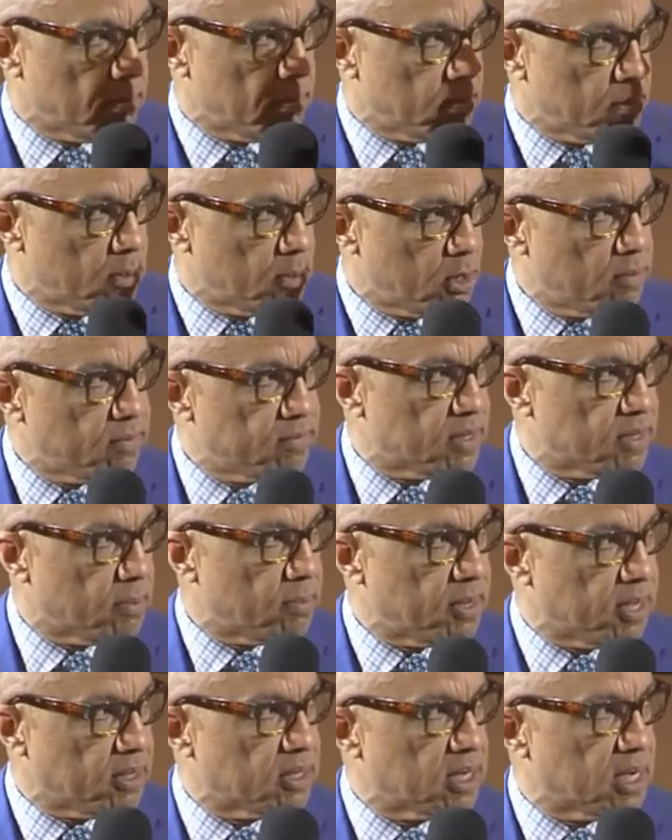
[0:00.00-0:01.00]
move the
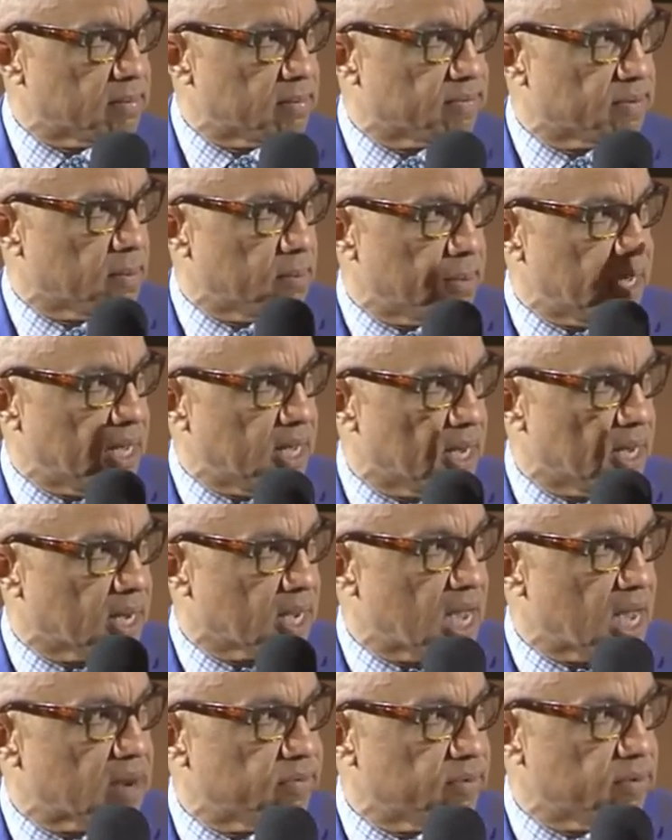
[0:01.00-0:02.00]
building from being a
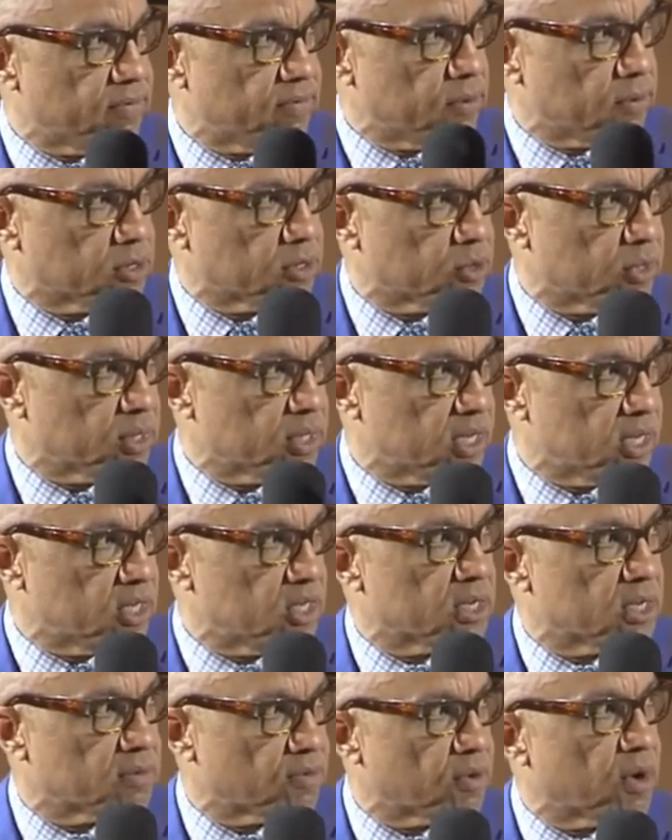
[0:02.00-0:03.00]
kind of a fortress and
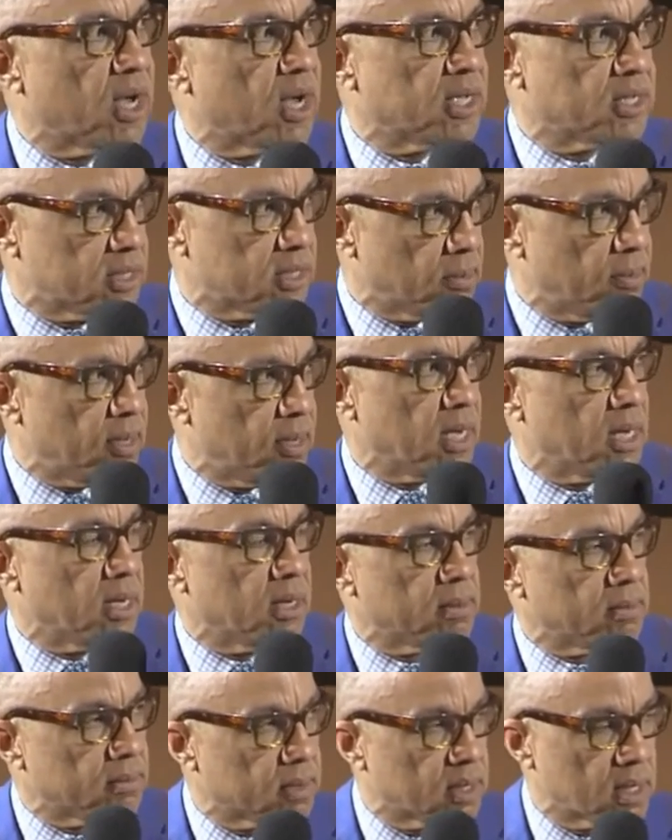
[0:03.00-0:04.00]
just for us to being
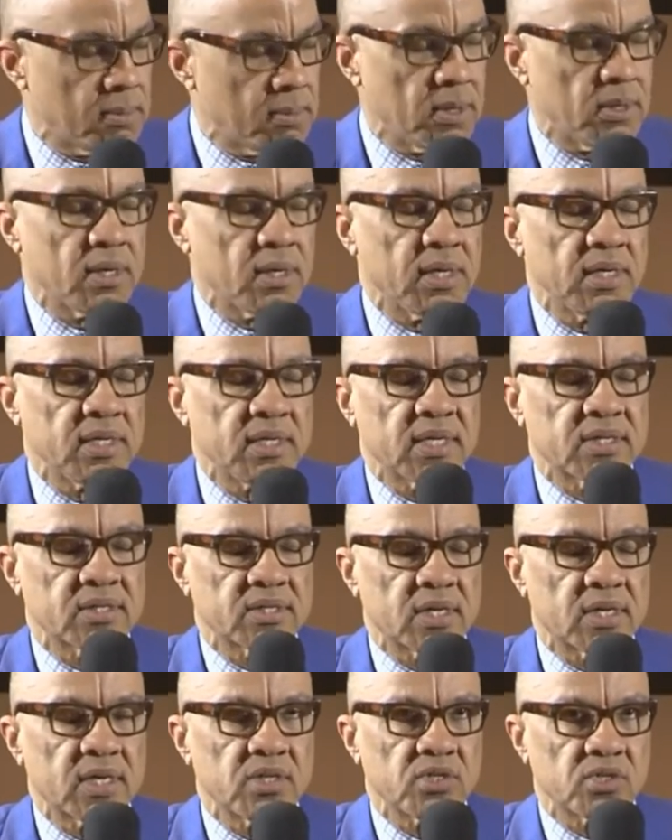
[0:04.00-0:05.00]
a community
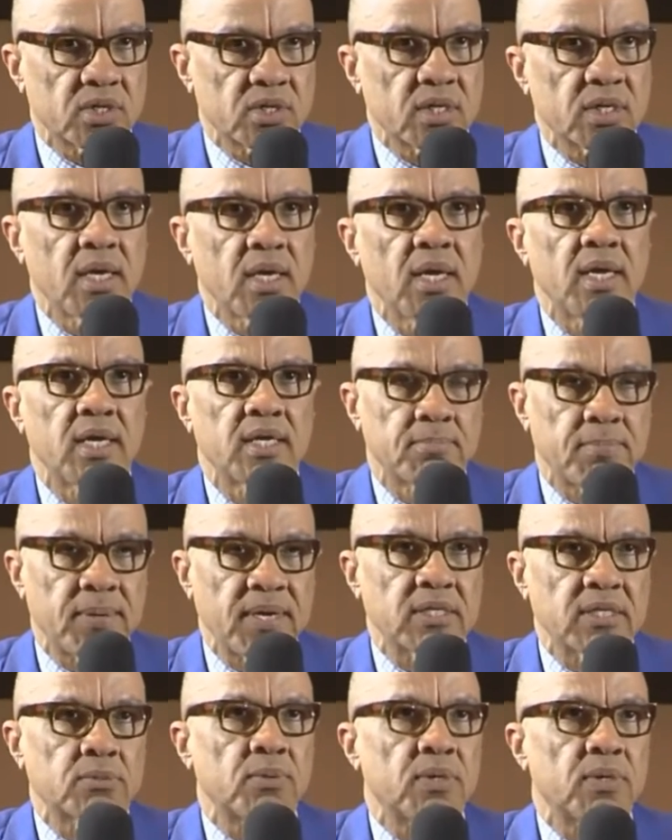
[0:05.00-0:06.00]
destination,
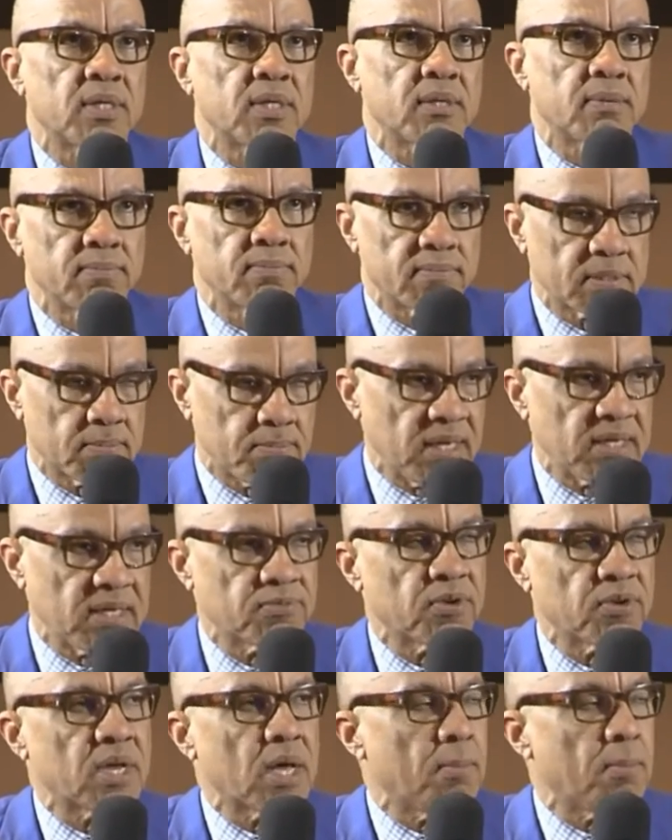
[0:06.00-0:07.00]
space
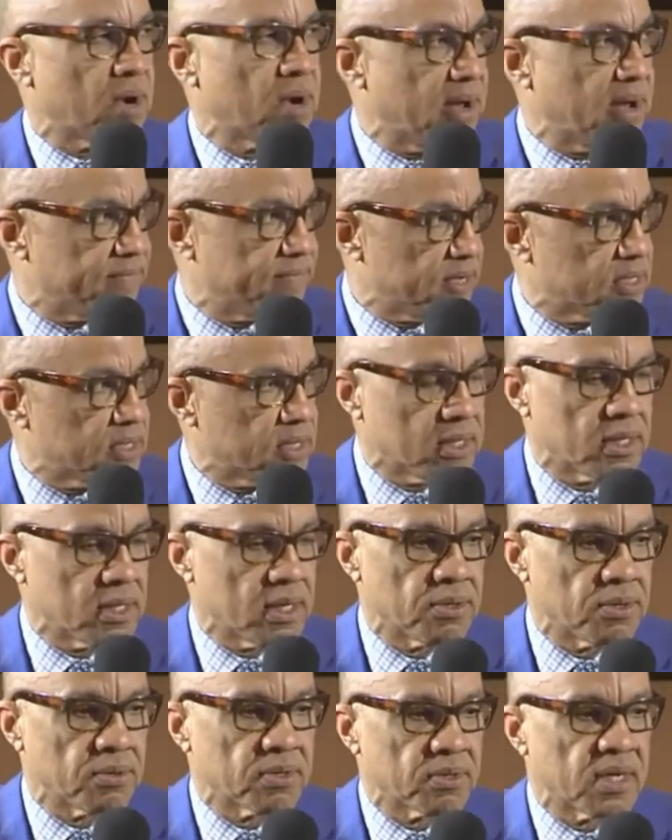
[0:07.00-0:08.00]
for nonprofits and
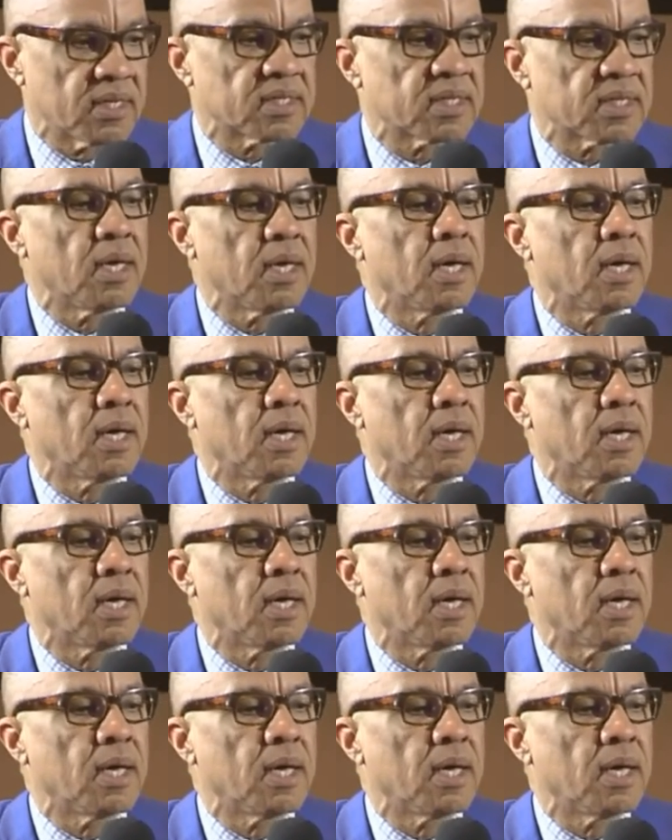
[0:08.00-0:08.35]
other things.